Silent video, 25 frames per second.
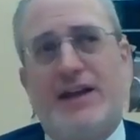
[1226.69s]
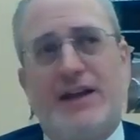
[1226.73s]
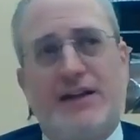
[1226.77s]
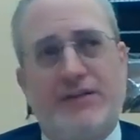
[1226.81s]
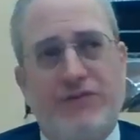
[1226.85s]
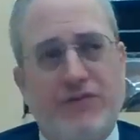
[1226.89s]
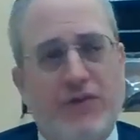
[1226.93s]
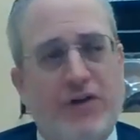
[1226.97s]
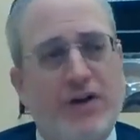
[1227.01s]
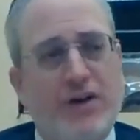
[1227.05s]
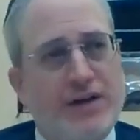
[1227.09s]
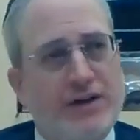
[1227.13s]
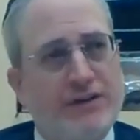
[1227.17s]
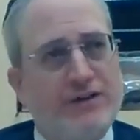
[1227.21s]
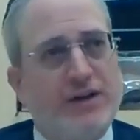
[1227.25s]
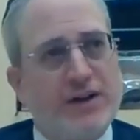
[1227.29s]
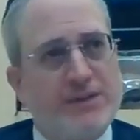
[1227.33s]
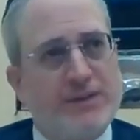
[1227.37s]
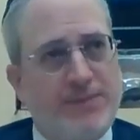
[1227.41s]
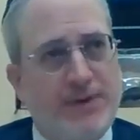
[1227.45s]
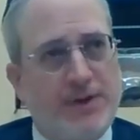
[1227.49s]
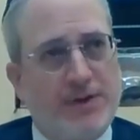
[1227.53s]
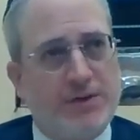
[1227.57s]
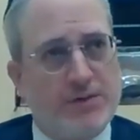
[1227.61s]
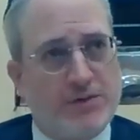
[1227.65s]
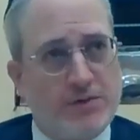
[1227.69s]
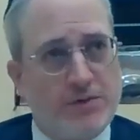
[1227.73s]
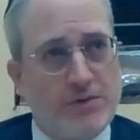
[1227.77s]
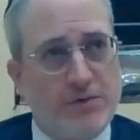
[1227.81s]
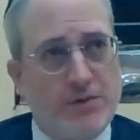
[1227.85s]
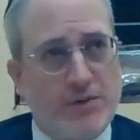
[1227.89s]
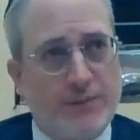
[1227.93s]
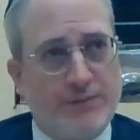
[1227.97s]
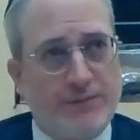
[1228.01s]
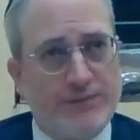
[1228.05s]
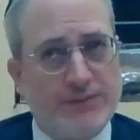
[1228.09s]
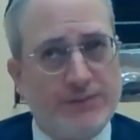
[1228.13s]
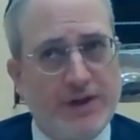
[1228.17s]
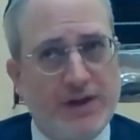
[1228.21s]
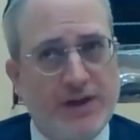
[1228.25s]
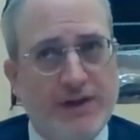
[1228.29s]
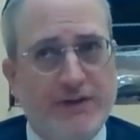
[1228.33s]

therefore, Kadosh Baruch Hu,